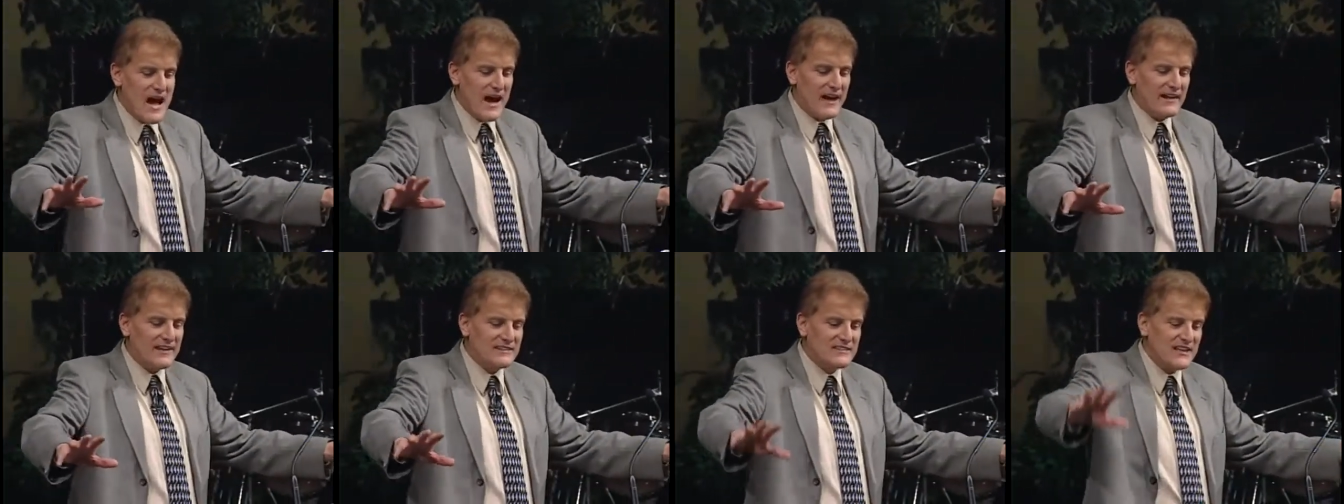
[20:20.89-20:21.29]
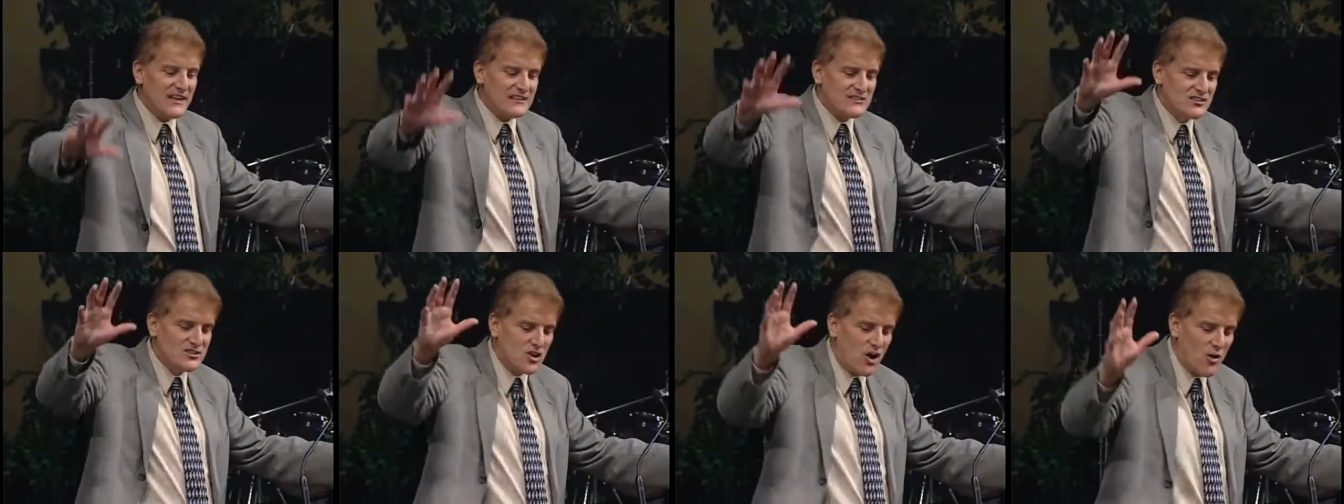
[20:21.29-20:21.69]
And he
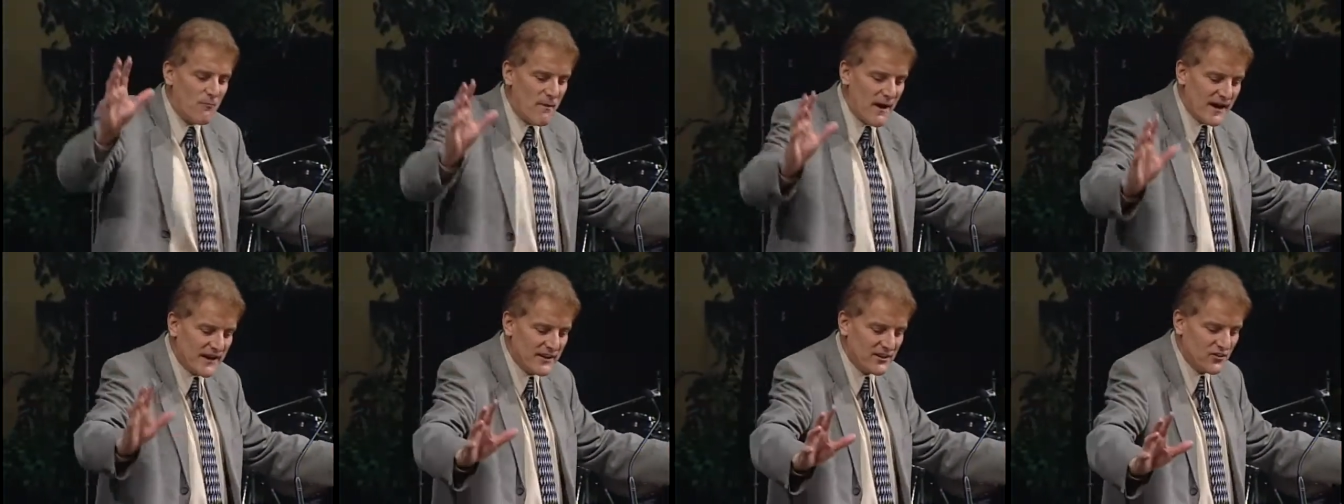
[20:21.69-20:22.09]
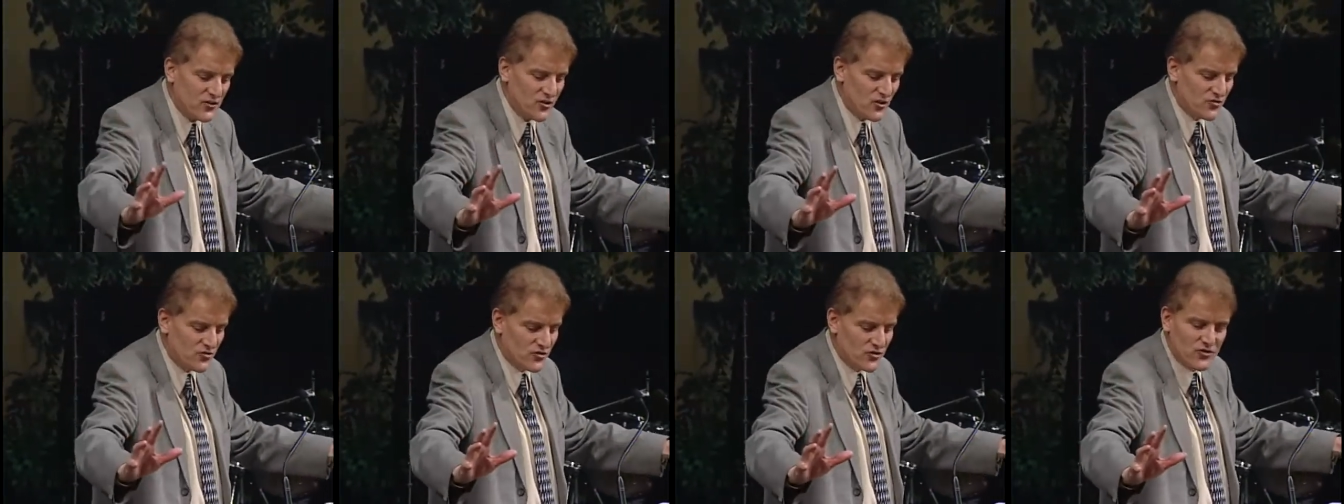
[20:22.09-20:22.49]
says, Go back
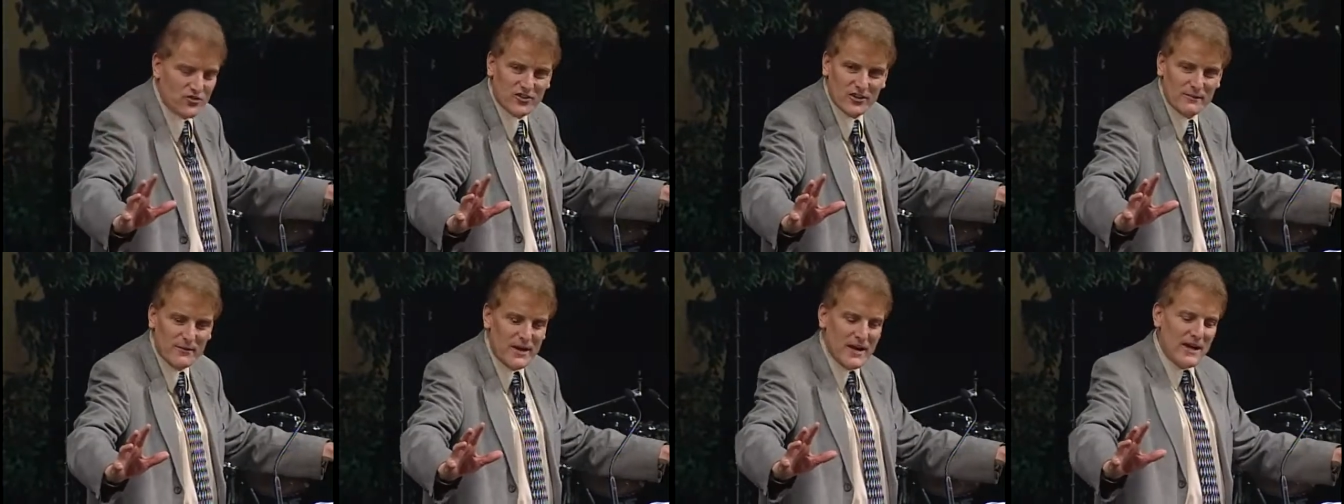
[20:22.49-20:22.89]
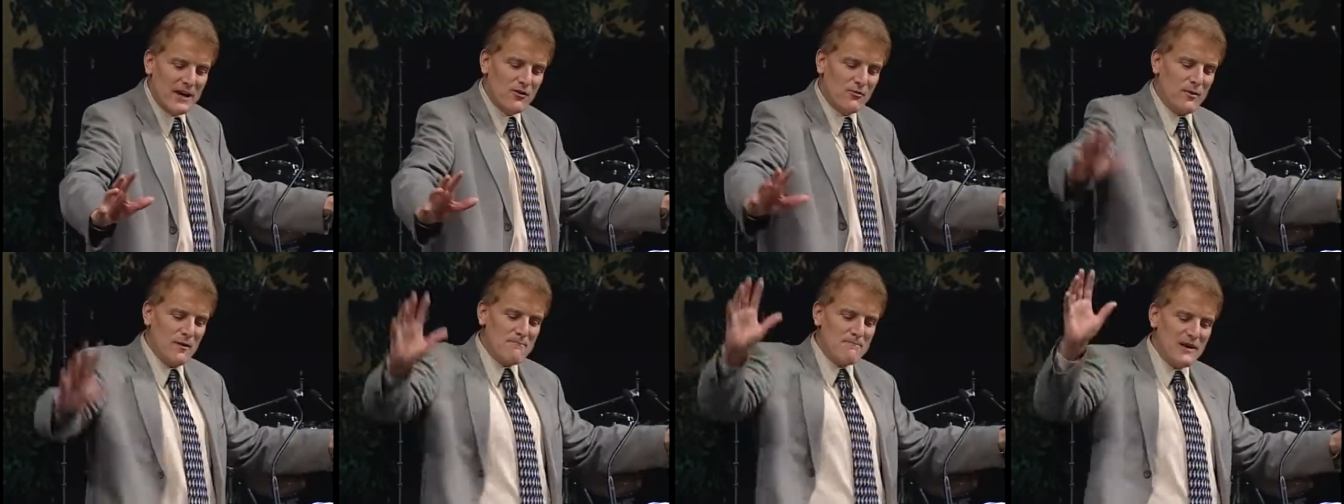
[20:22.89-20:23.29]
into your Jerusalem.
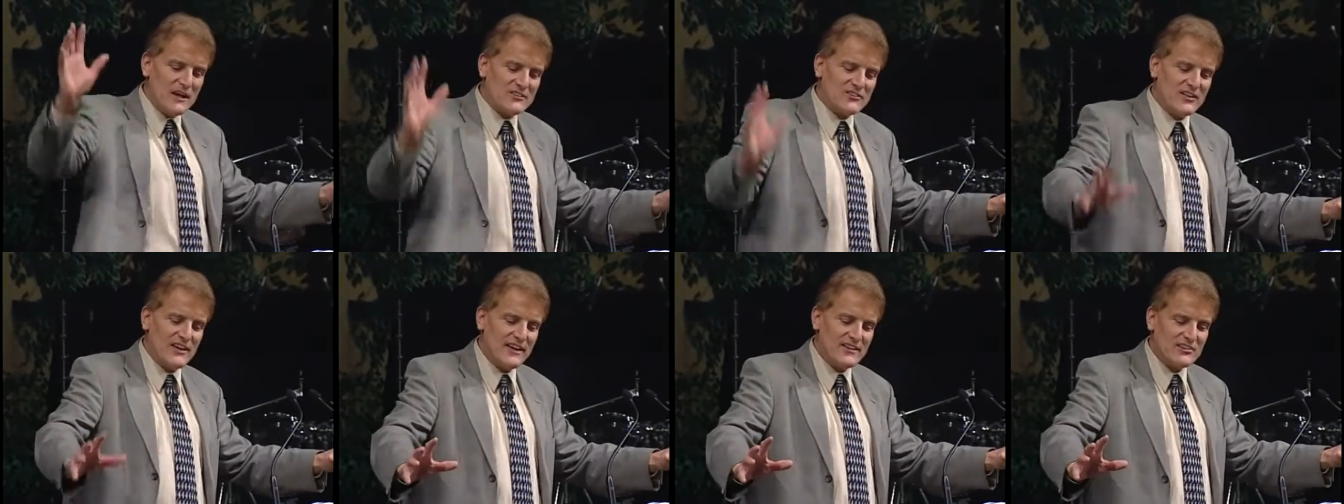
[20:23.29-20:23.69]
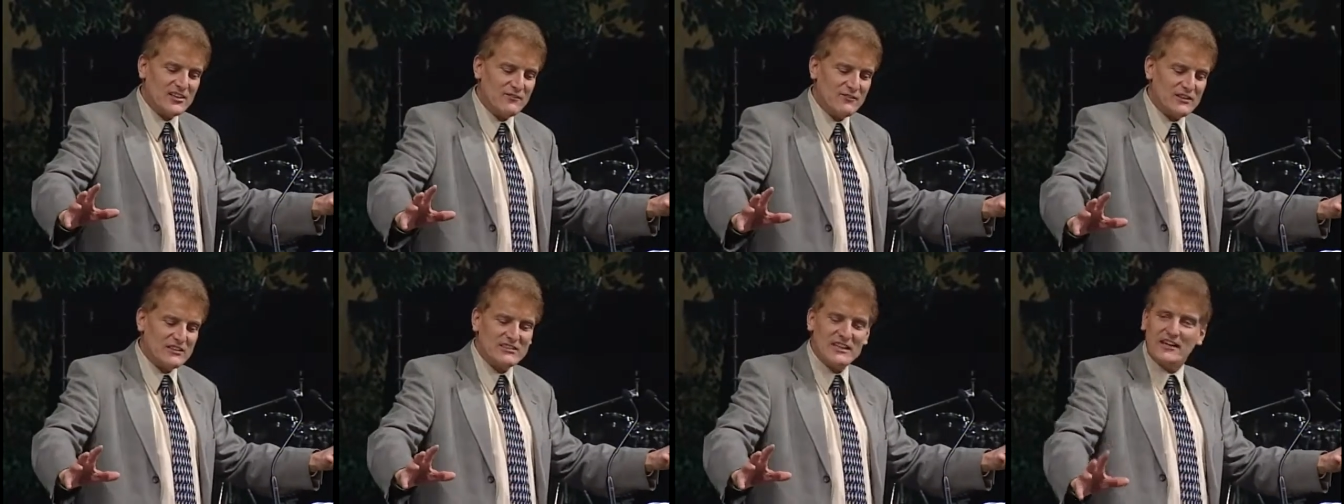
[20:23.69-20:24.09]
It would be much
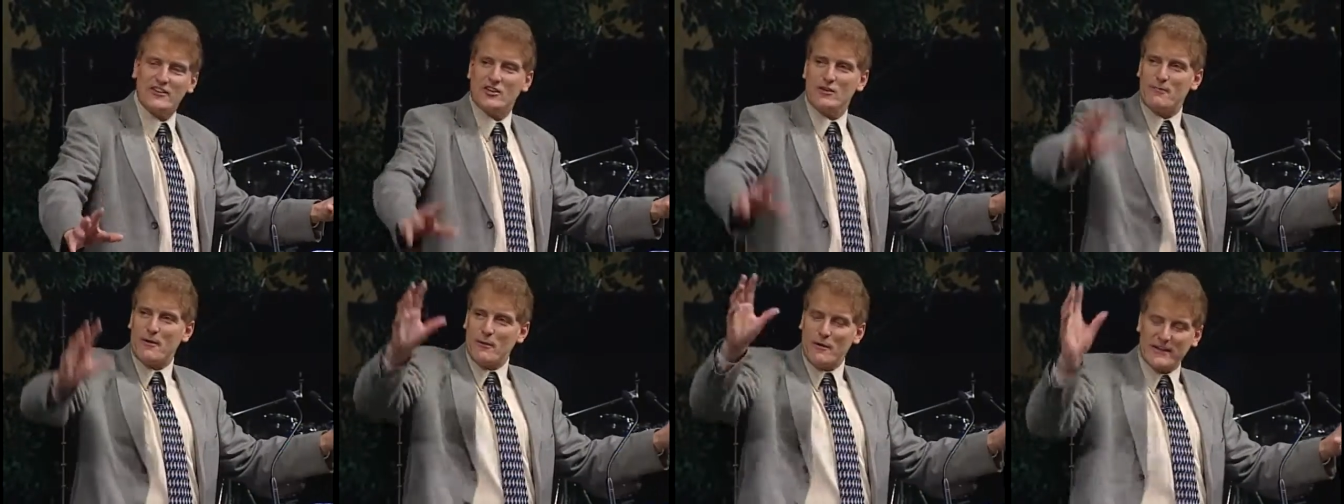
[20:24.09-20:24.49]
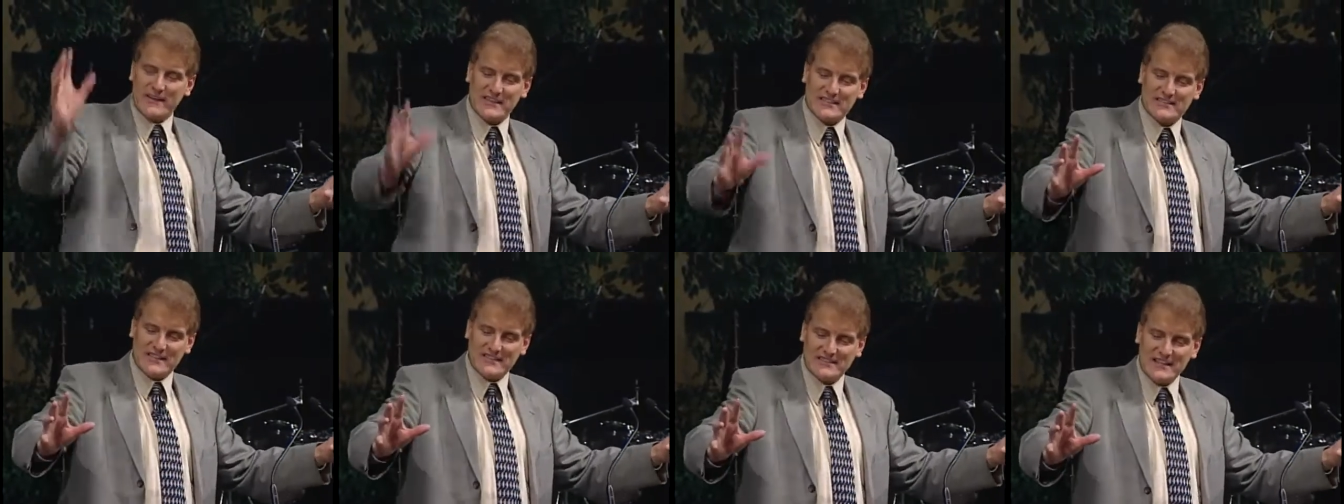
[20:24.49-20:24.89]
easier if he said, You'll be
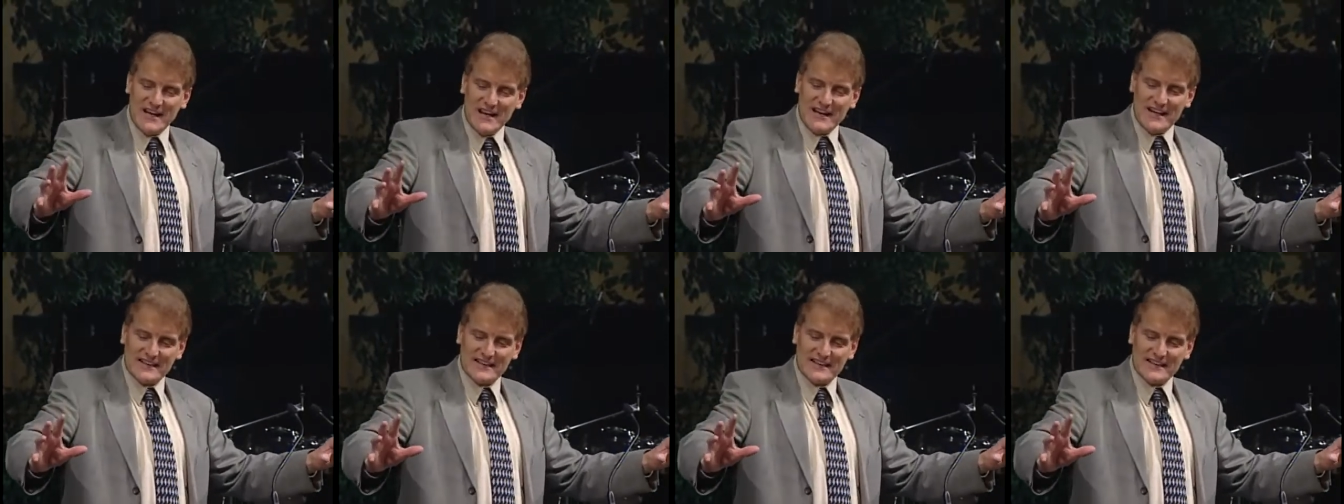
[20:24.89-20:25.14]
witnesses.